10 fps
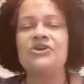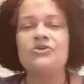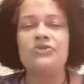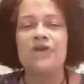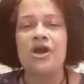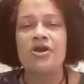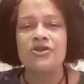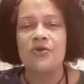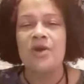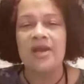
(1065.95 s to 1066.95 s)
you learn
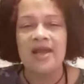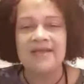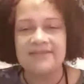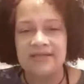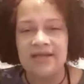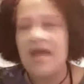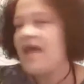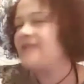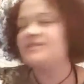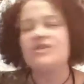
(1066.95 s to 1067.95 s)
your lesson,
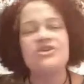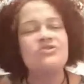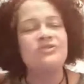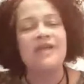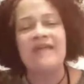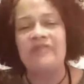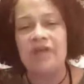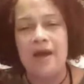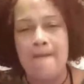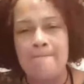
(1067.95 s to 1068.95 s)
until you level
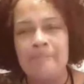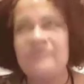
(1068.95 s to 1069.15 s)
up,